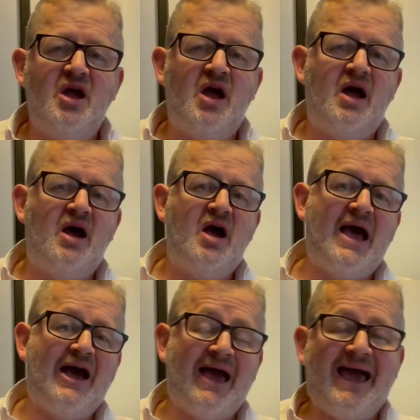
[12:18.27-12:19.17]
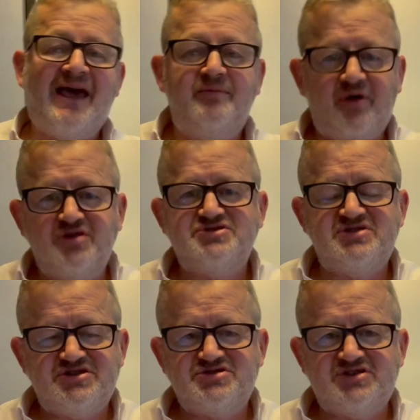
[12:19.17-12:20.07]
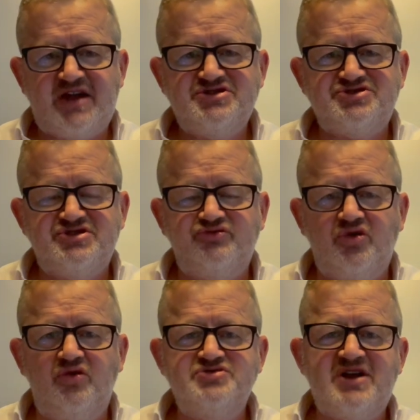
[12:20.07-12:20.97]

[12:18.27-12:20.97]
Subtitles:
and because of these changes in the rules,